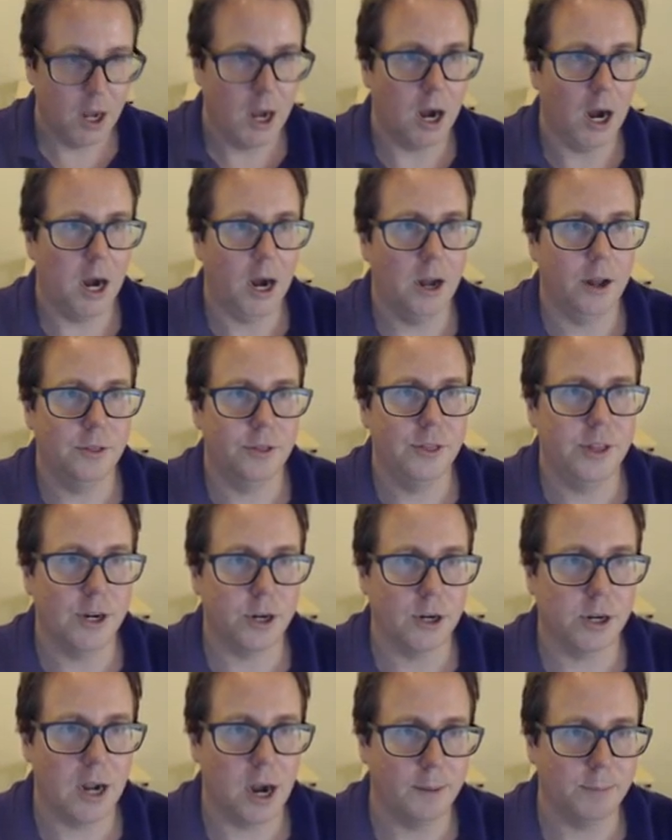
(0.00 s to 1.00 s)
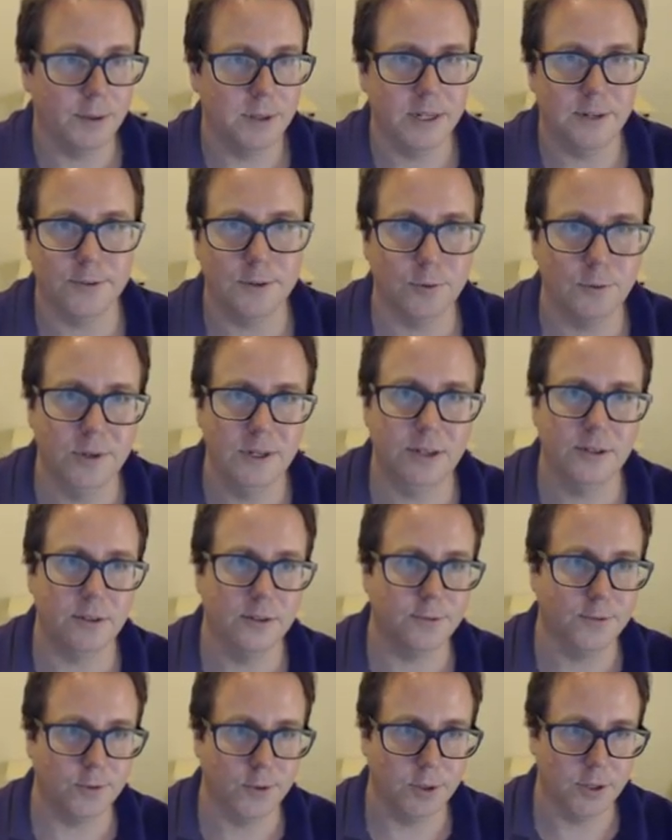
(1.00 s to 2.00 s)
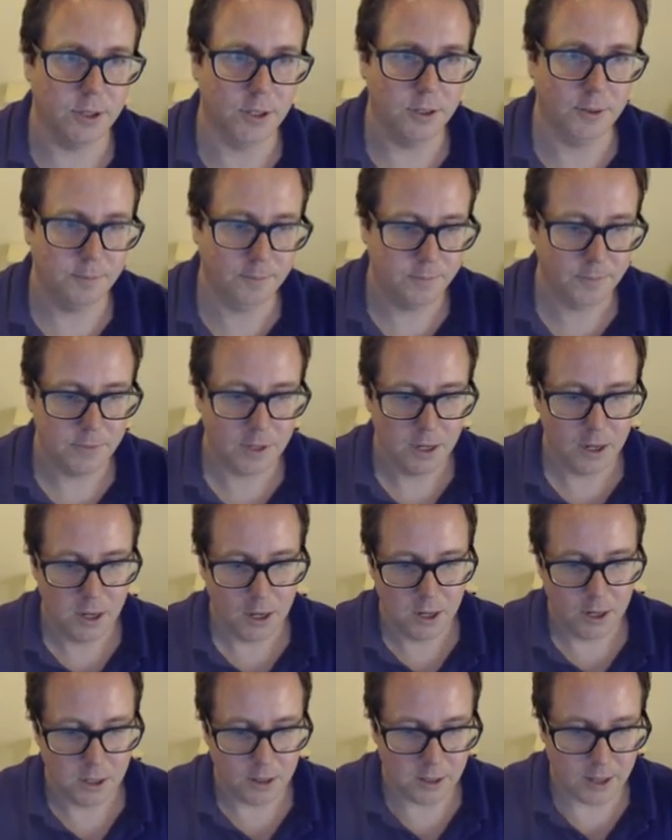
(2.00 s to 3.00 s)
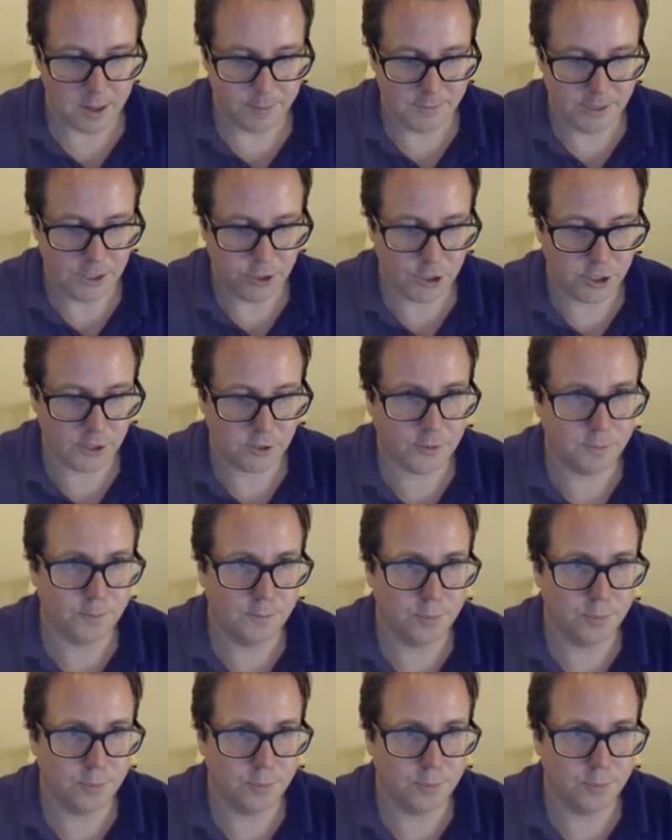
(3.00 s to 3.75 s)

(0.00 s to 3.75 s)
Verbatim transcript: Uh, there are a couple different reasons for them. Let me just